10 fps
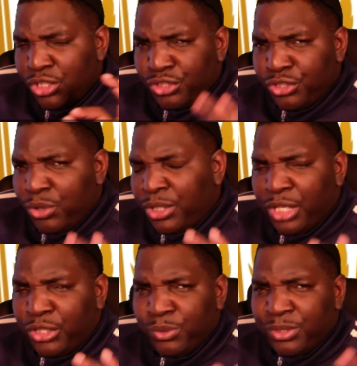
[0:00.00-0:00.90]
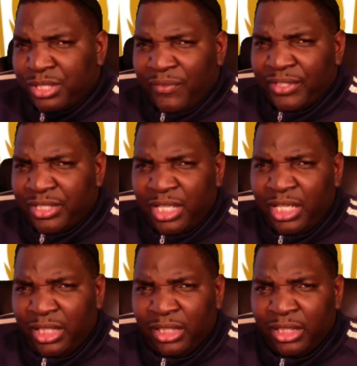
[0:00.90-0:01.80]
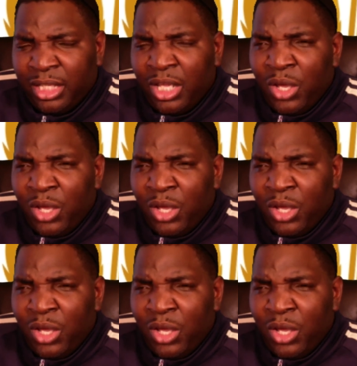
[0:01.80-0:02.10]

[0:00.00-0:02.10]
showing that you were 17,